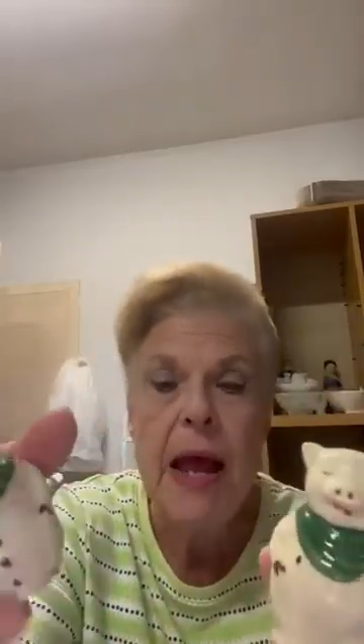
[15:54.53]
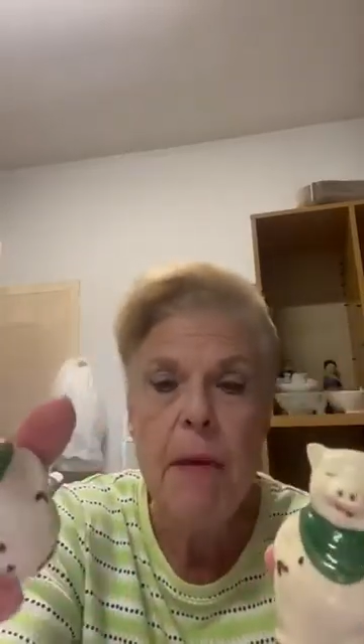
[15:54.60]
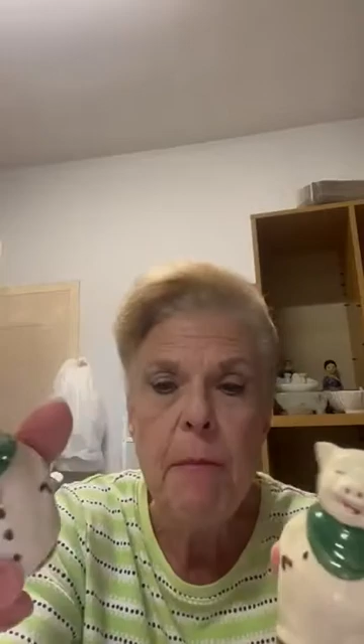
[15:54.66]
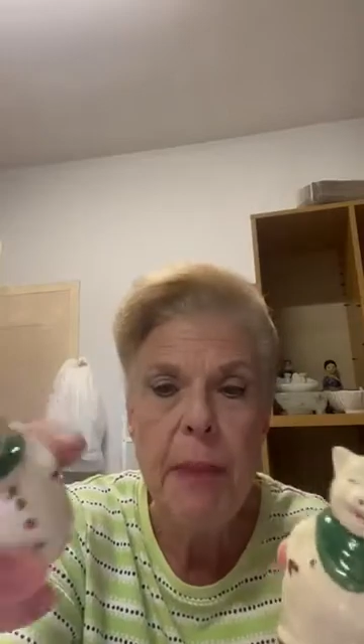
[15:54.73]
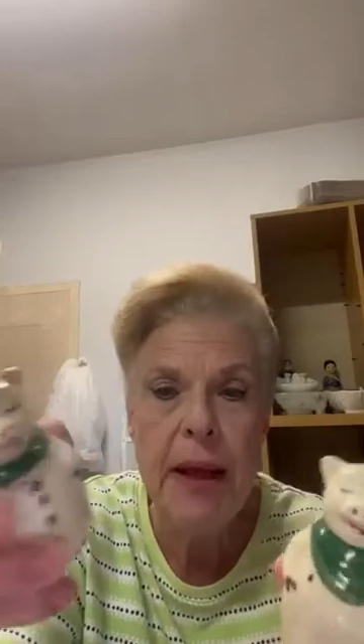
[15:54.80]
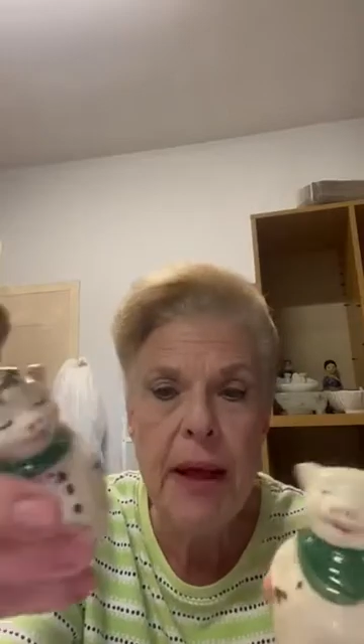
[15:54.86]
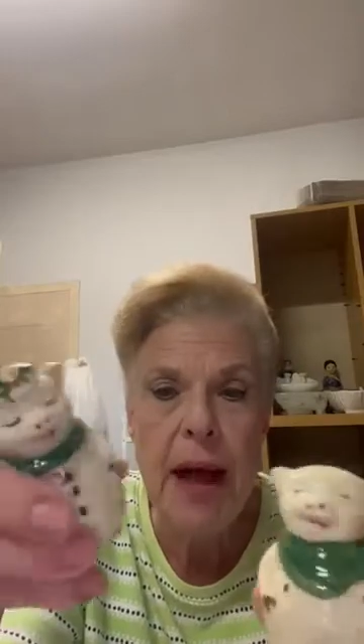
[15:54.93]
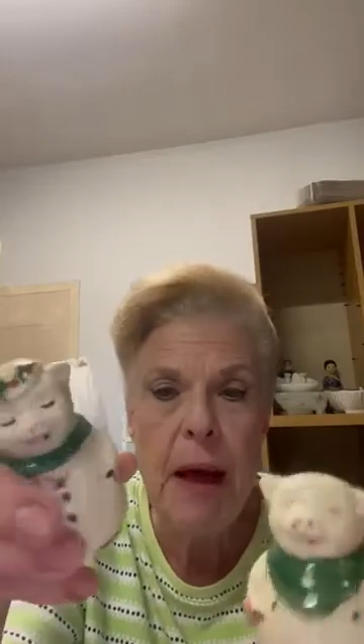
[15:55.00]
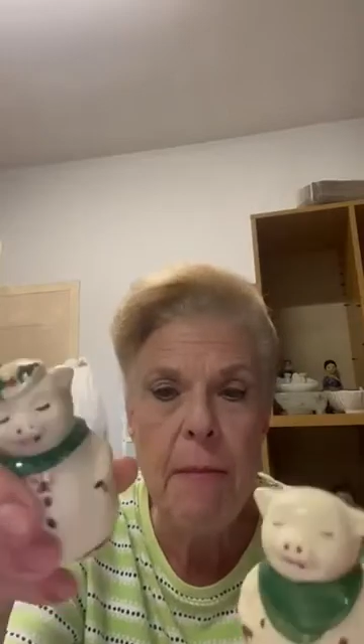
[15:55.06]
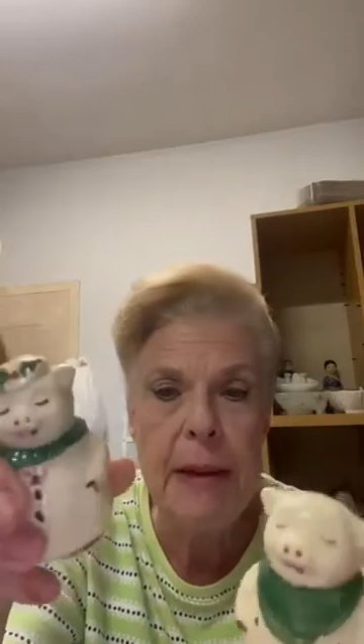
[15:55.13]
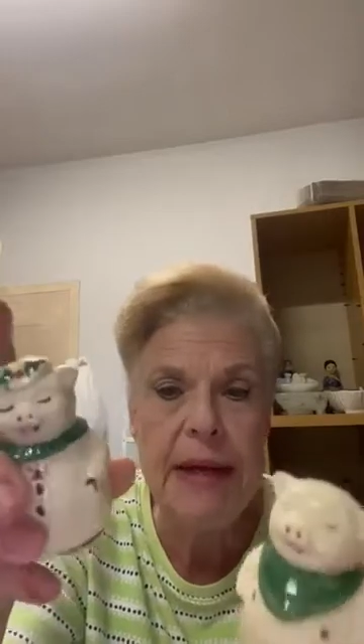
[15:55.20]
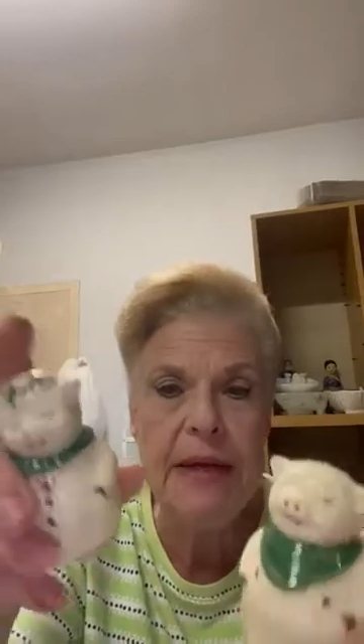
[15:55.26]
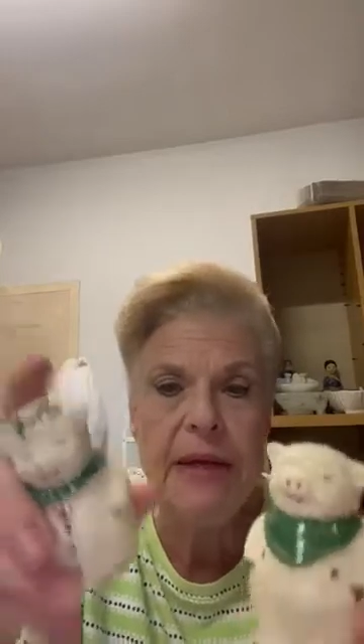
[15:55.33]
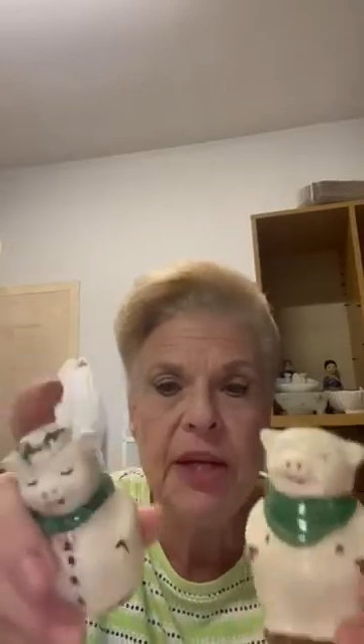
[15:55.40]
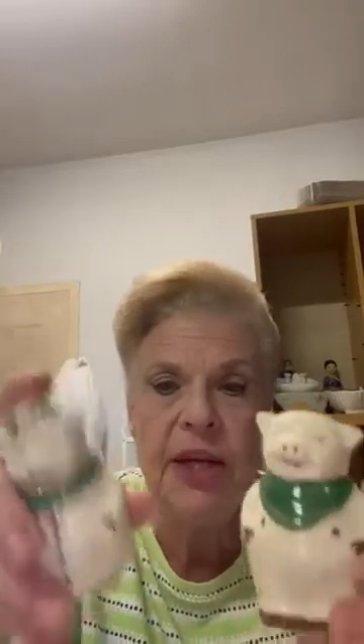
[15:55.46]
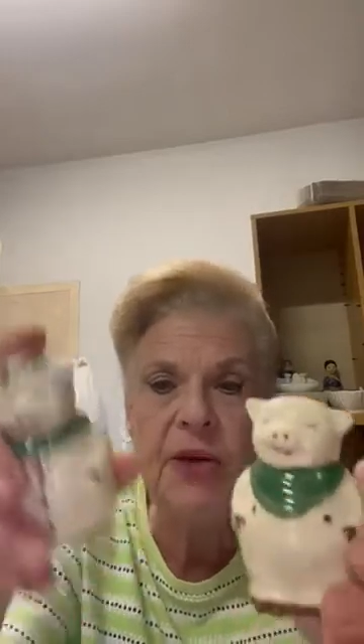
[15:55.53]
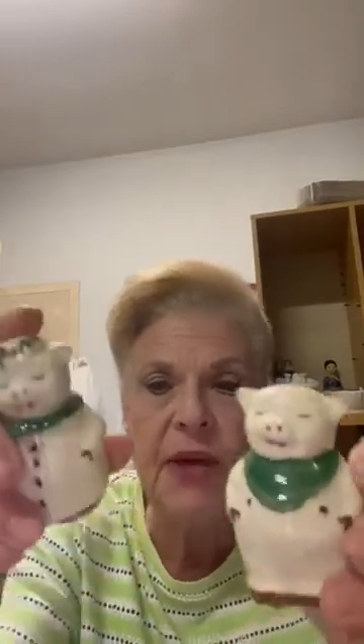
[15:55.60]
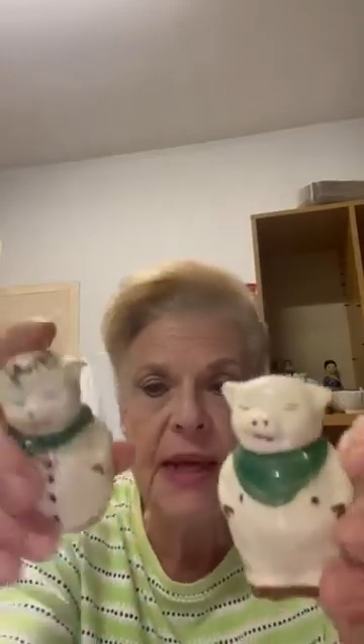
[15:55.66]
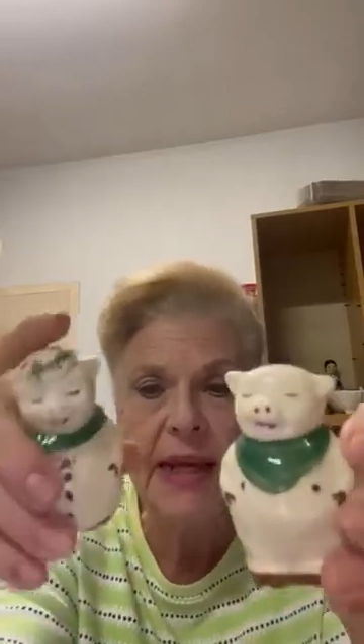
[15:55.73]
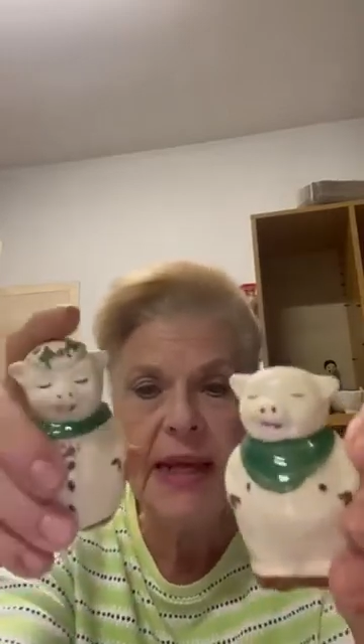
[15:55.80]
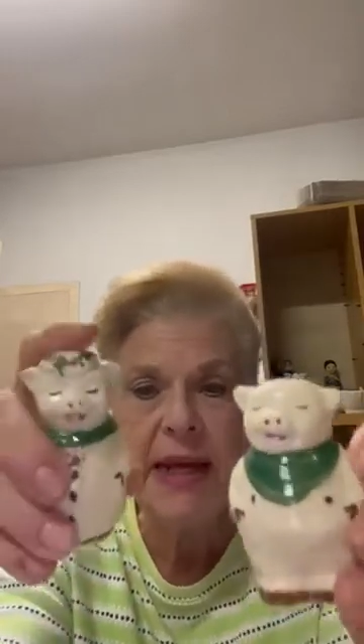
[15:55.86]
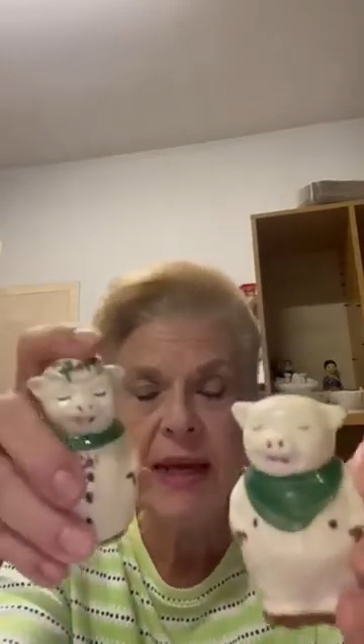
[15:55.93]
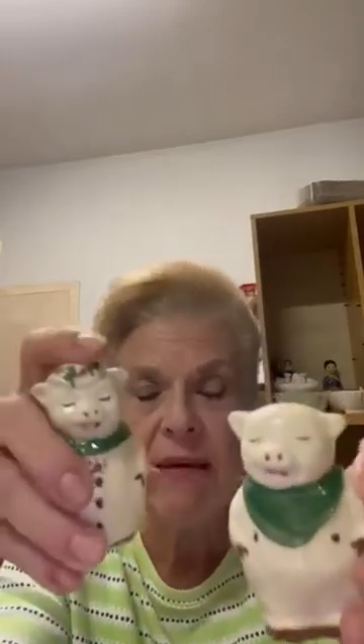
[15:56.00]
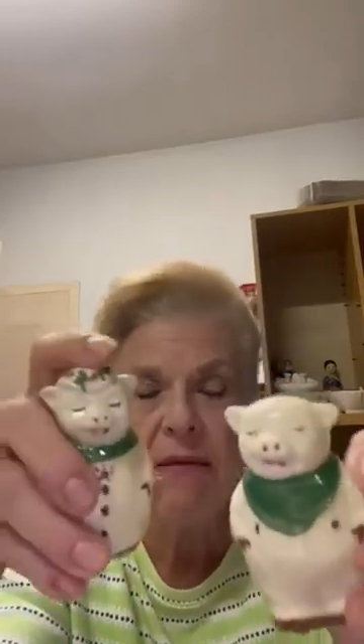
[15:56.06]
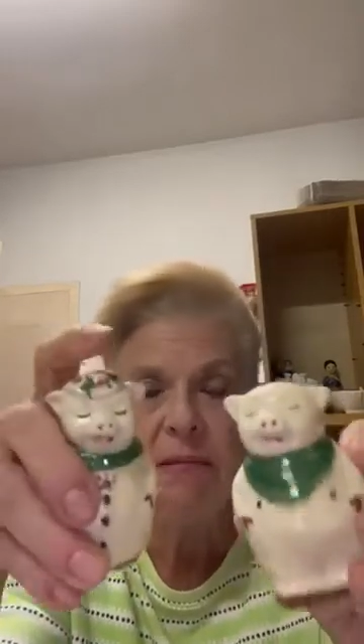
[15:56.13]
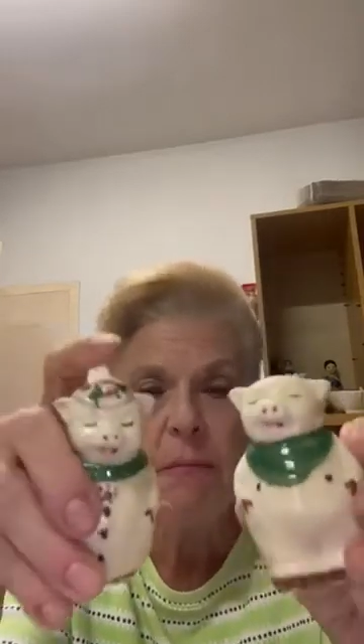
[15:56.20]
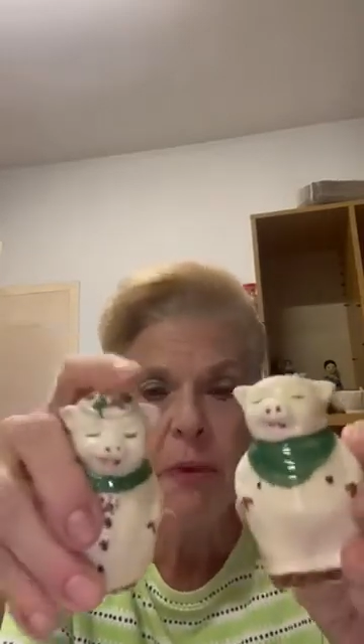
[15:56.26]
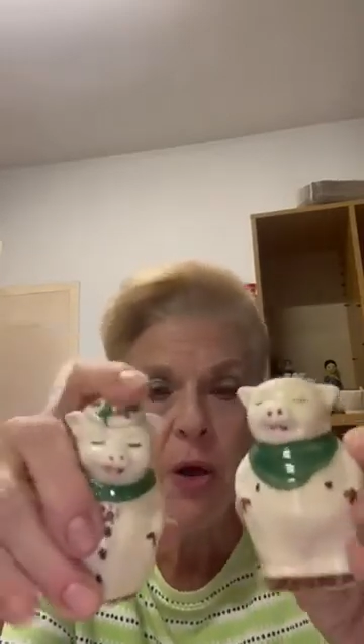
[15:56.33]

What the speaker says: But I mean, you can get